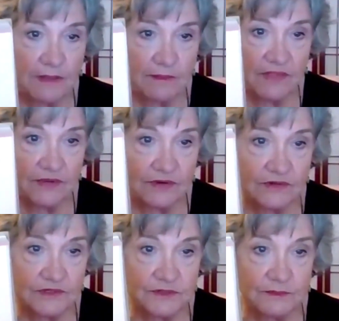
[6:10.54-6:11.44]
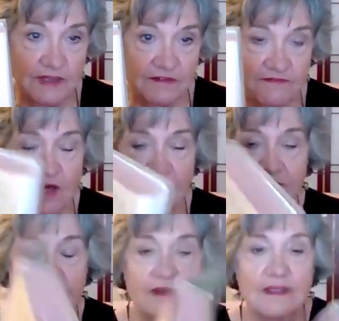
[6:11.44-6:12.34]
from my mother to my
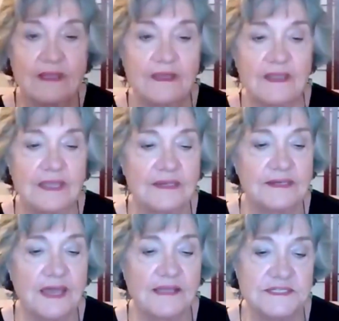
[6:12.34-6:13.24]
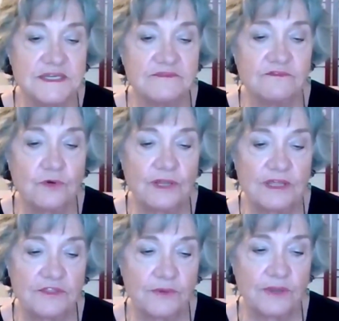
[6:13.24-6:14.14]
father in
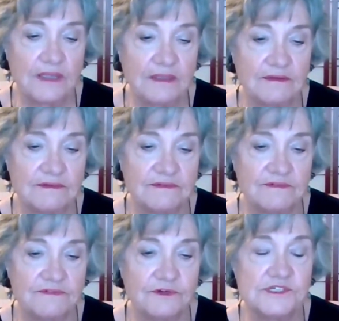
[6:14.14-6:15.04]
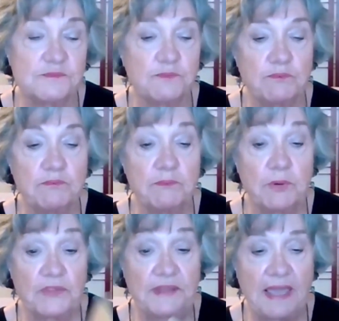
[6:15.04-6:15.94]
1943 for his
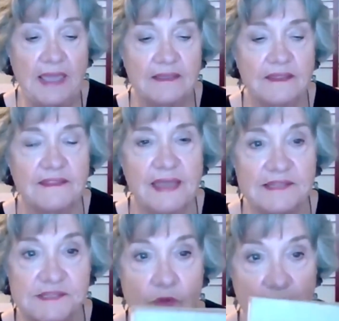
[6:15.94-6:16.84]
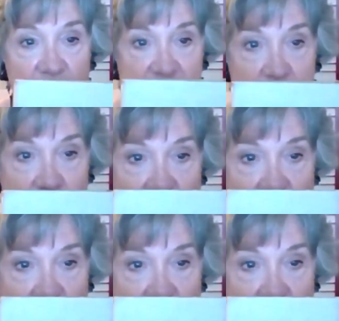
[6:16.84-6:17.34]
birthday. That's how old